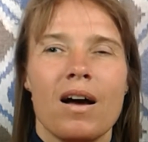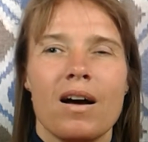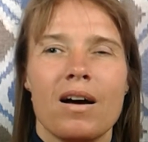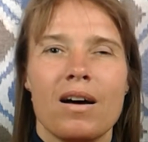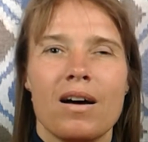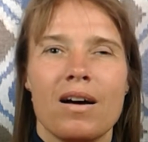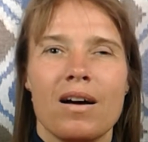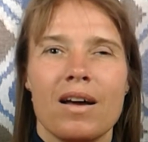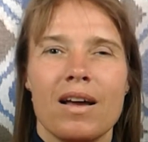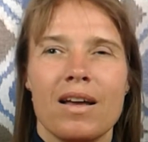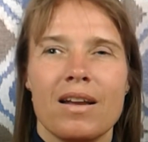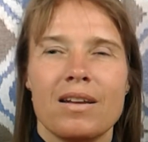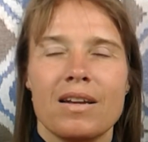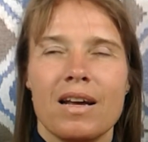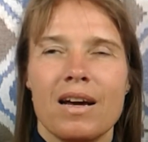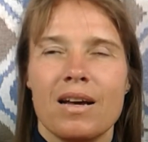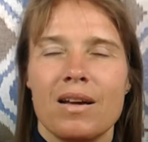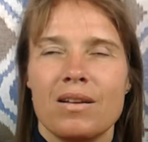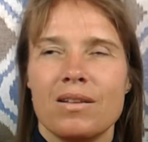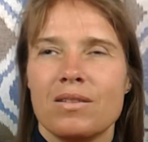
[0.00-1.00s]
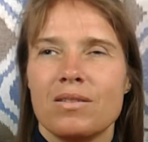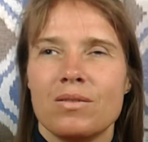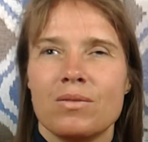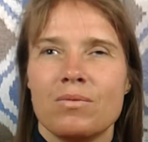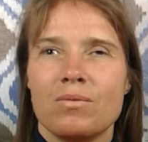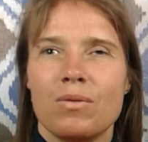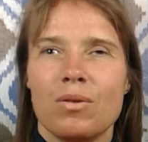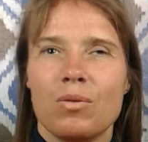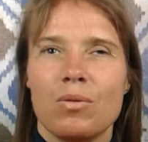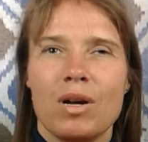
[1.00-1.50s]
And
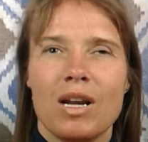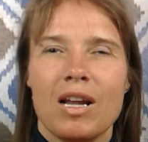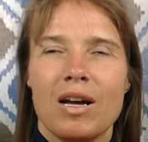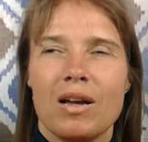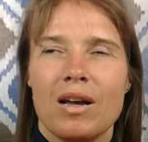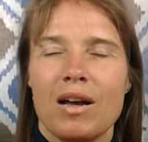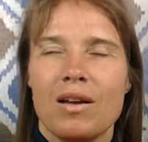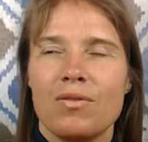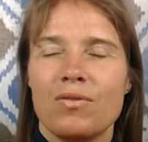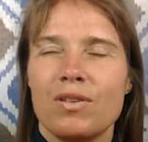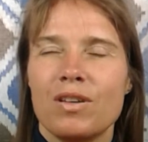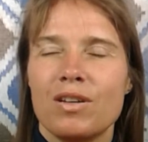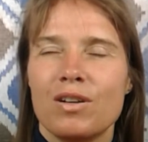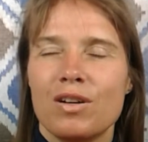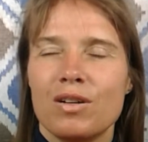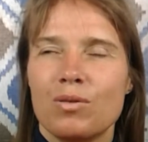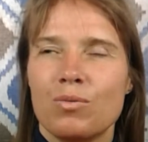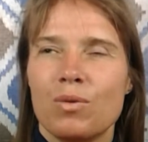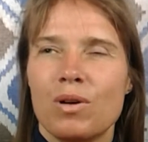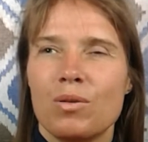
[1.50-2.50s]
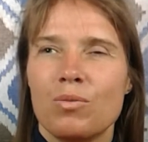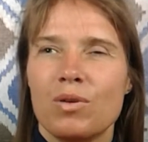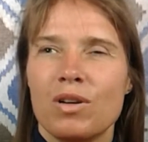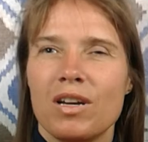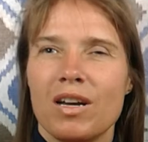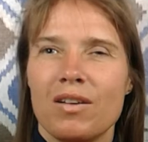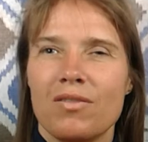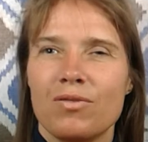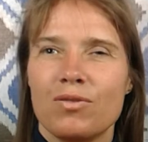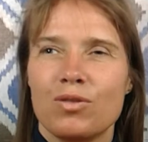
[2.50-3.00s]
I figured when we
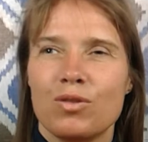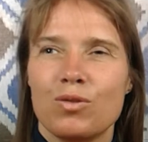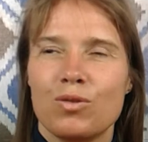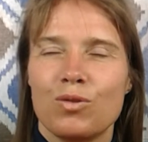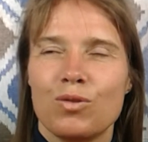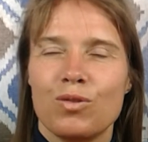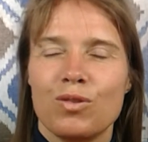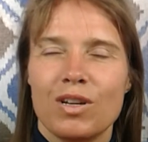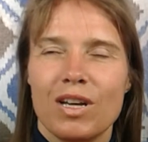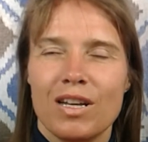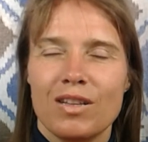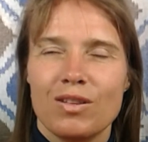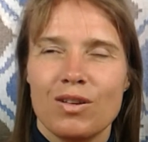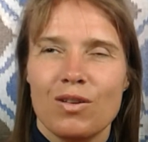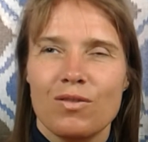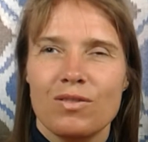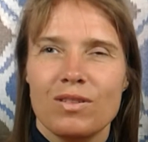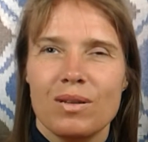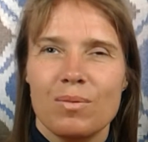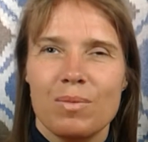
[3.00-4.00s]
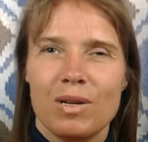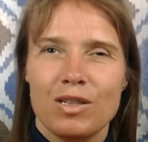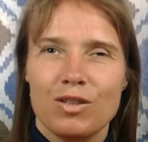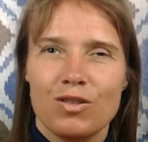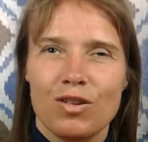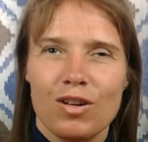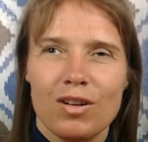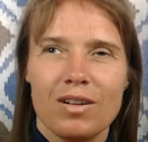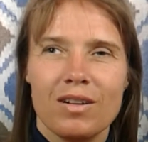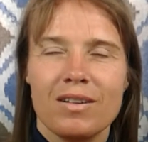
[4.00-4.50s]
have to get off the
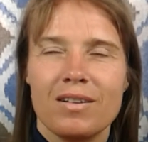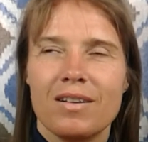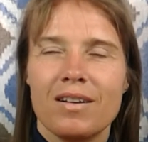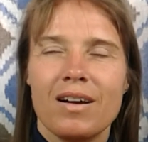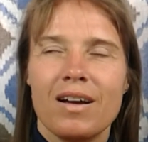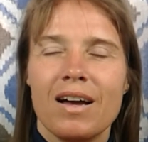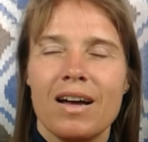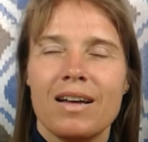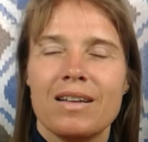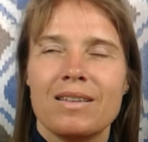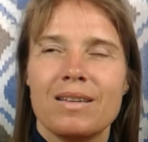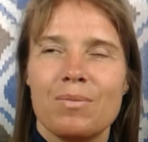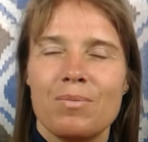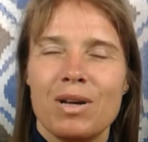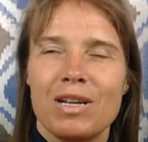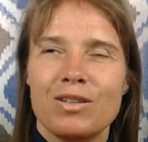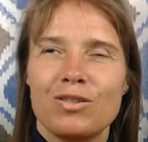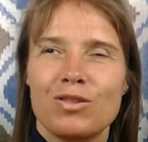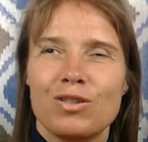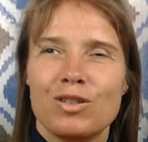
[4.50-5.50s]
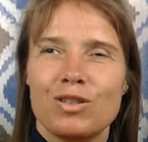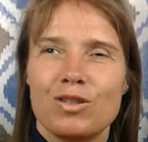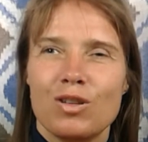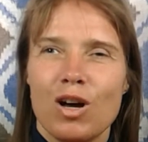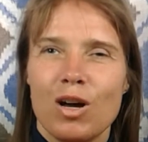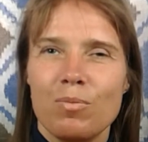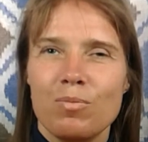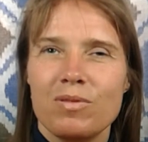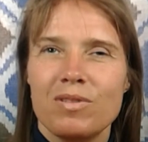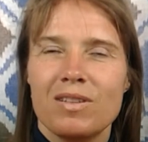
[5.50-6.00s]
metro
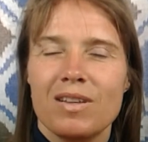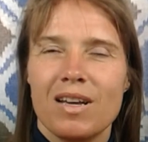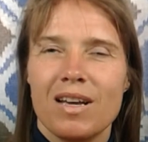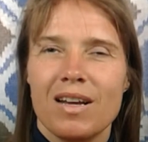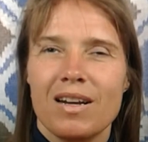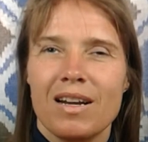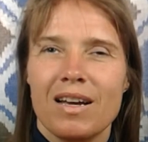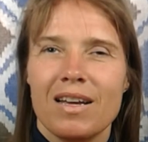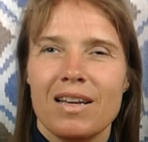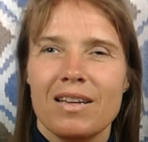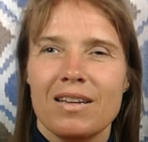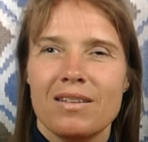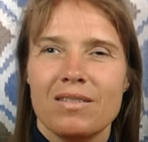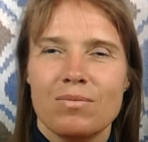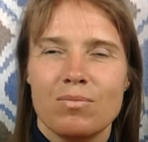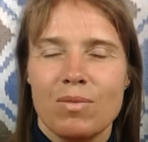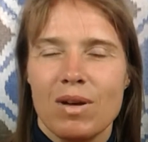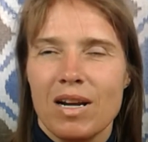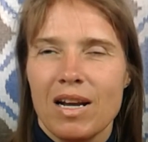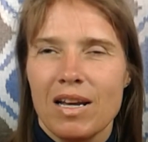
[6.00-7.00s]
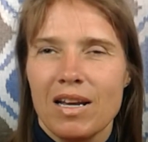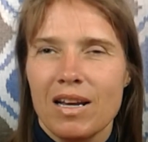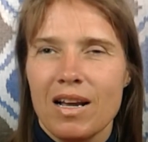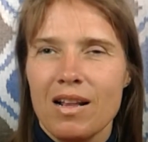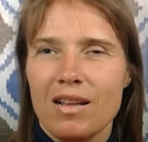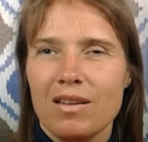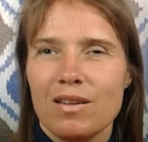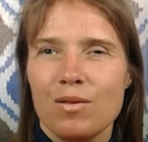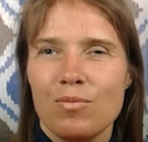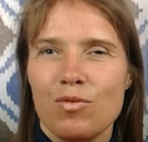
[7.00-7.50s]
stopped, and I
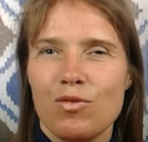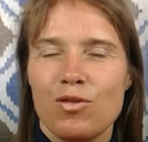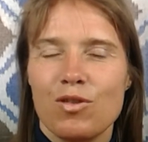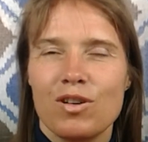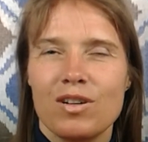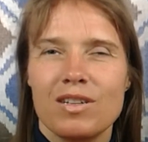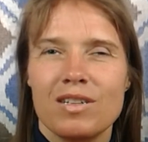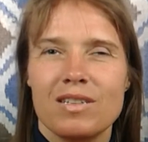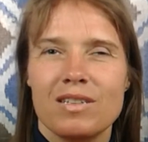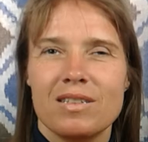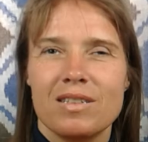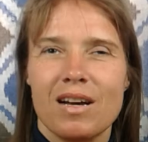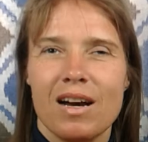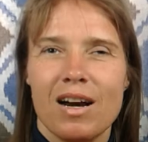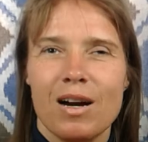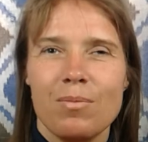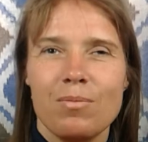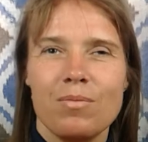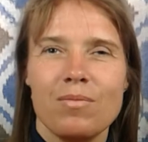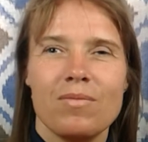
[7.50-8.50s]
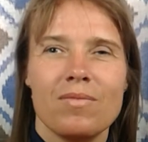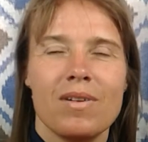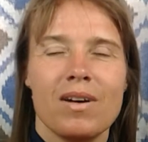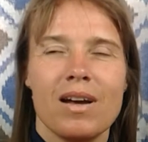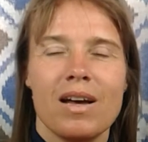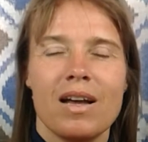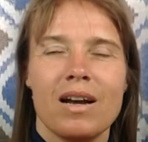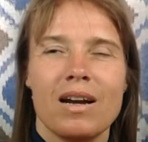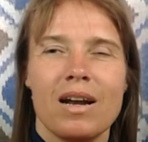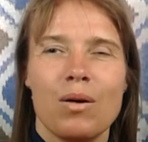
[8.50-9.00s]
held him for his arm,
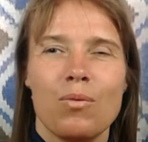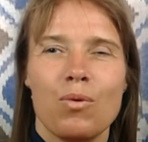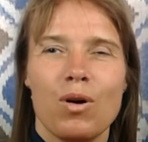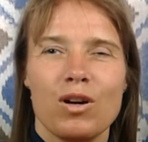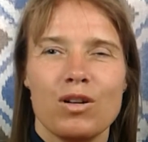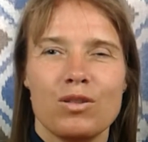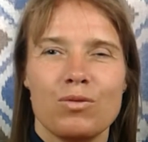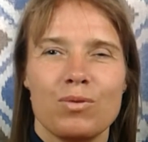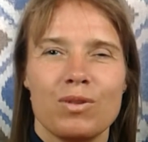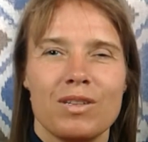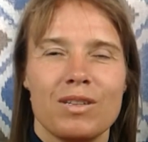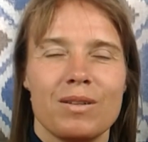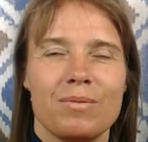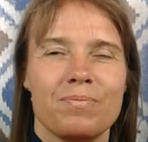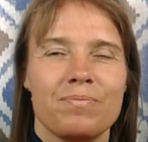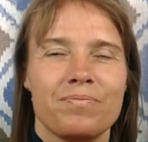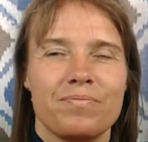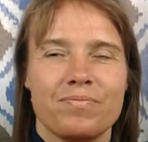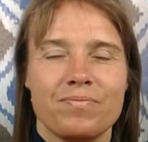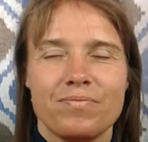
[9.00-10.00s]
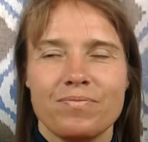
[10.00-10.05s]
and I walked with him.